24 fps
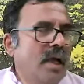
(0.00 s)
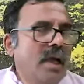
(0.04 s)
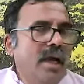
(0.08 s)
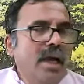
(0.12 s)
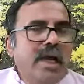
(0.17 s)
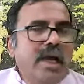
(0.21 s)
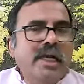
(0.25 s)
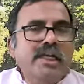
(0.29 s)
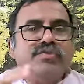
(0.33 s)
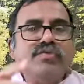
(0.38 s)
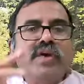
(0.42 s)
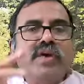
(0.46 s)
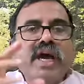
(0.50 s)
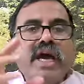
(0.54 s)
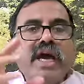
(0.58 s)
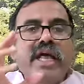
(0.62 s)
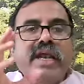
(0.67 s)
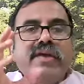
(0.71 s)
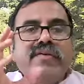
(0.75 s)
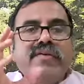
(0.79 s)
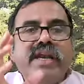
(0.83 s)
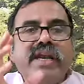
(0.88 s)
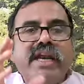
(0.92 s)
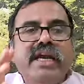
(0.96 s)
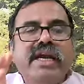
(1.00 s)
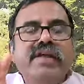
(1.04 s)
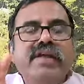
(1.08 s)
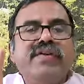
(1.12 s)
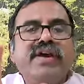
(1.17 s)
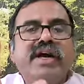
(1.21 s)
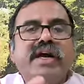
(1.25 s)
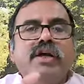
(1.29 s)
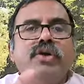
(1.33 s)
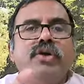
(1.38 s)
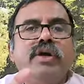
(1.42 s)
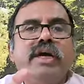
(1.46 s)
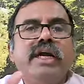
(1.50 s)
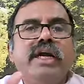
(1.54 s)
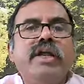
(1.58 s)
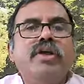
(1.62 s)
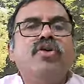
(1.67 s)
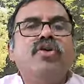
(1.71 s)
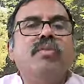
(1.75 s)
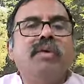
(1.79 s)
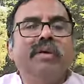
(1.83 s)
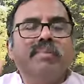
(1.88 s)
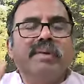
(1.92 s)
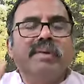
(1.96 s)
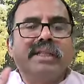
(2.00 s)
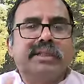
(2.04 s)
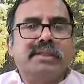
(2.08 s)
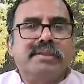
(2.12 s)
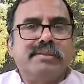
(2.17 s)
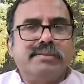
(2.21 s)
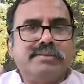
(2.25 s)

It is very, very difficult to get a human birth.